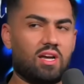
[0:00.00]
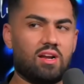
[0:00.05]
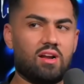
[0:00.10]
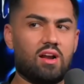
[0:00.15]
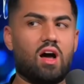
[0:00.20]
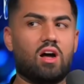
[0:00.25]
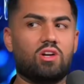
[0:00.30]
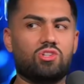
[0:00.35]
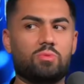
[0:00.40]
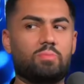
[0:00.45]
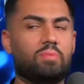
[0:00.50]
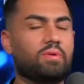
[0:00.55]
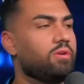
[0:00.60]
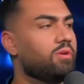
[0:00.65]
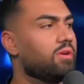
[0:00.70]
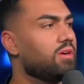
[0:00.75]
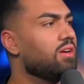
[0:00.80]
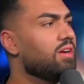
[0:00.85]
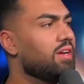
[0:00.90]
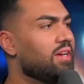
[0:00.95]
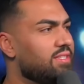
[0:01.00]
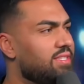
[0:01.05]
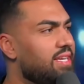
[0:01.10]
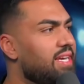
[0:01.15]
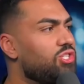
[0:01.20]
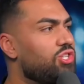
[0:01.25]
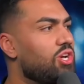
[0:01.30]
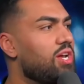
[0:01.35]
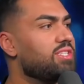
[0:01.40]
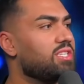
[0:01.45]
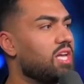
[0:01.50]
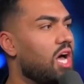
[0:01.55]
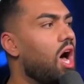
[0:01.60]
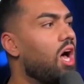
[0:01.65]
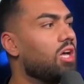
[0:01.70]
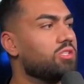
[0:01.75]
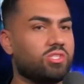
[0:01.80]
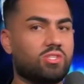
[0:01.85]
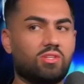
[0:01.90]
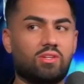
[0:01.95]
not an entrepreneur. Zain Jan is a
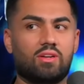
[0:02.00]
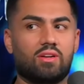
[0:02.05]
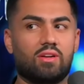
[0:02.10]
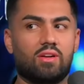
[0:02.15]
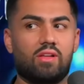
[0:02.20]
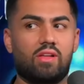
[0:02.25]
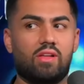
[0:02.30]
hustler.